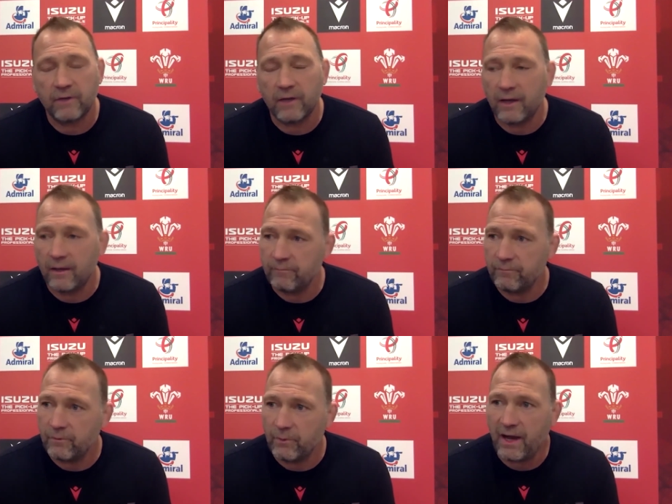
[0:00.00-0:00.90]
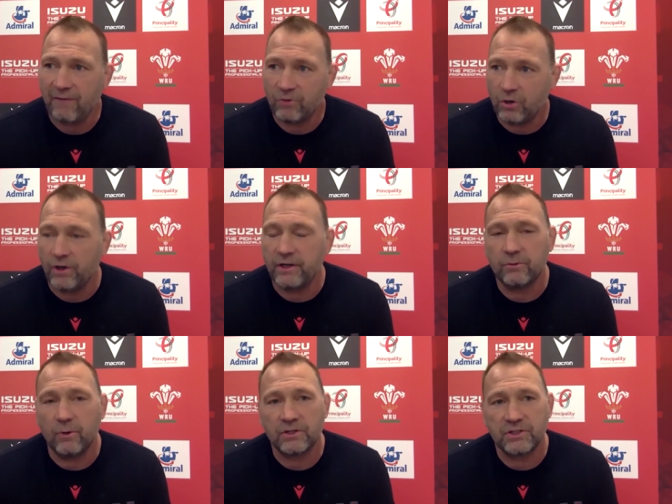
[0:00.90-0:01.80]
um, we haven't gone
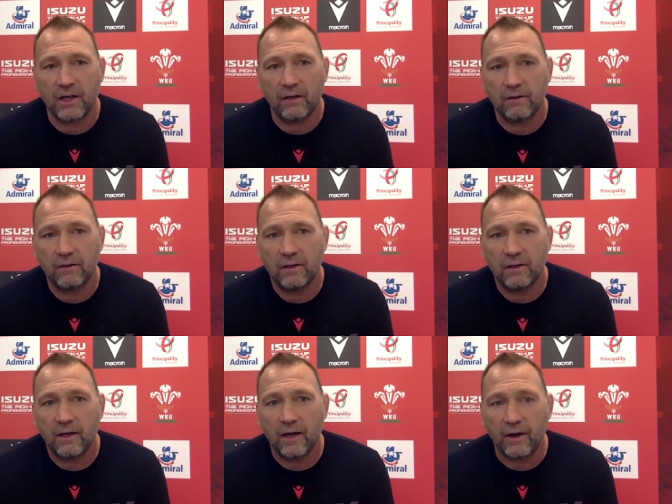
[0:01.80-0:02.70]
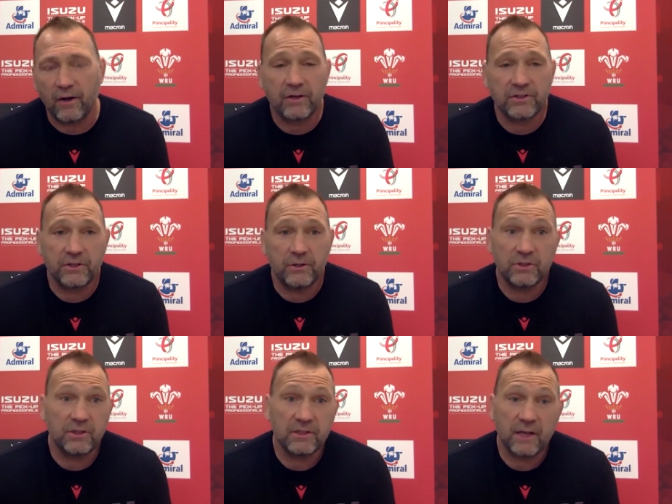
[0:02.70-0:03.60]
into our shell, and our
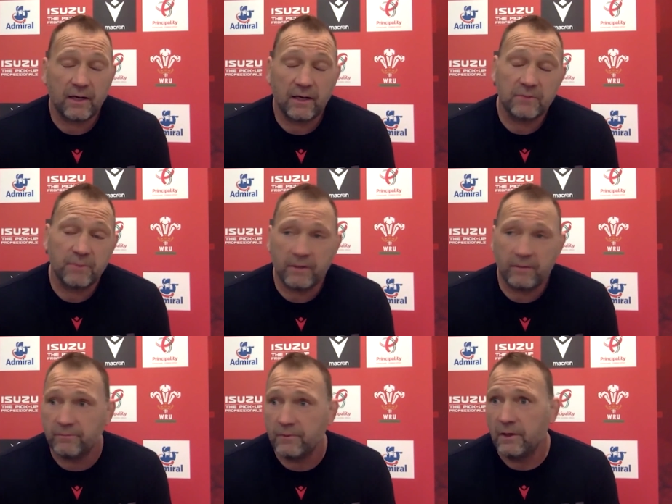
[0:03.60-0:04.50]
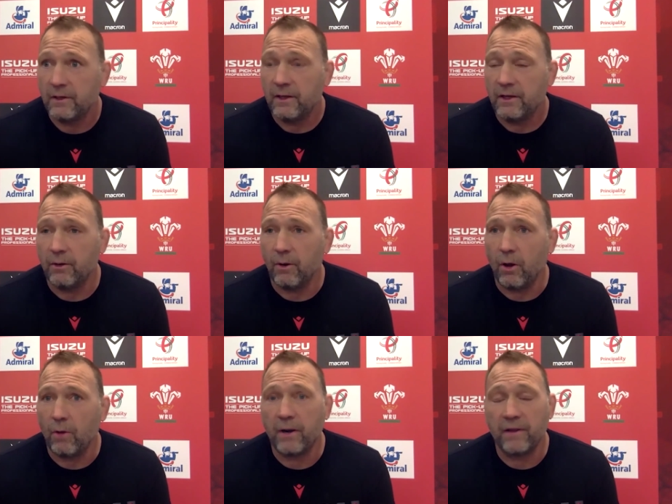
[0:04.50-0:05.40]
execution is, has been, you know, a
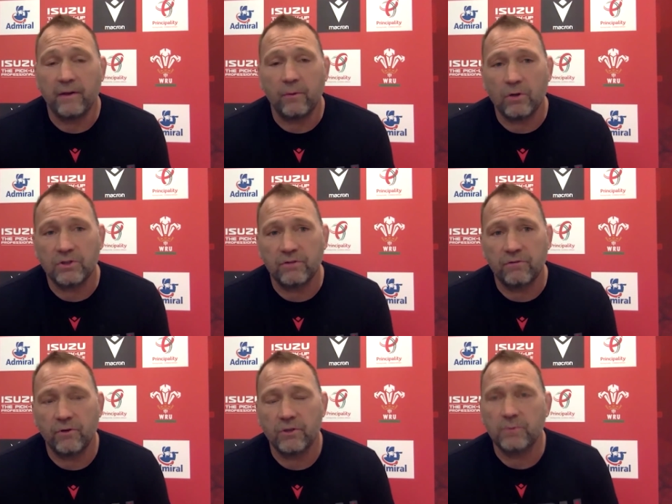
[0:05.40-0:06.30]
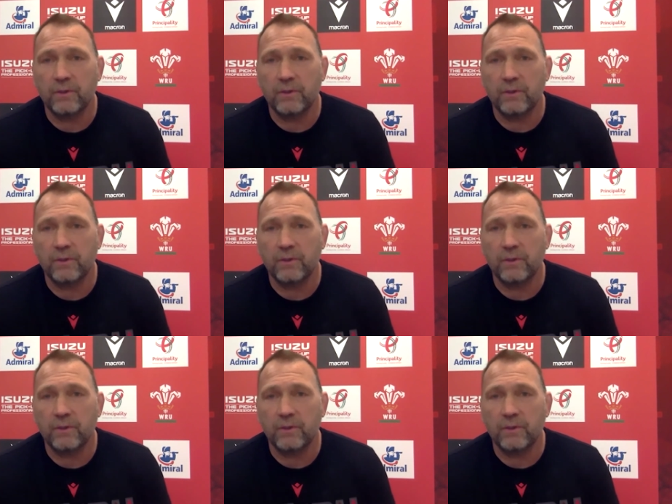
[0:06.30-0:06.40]
lot better than it was in the first.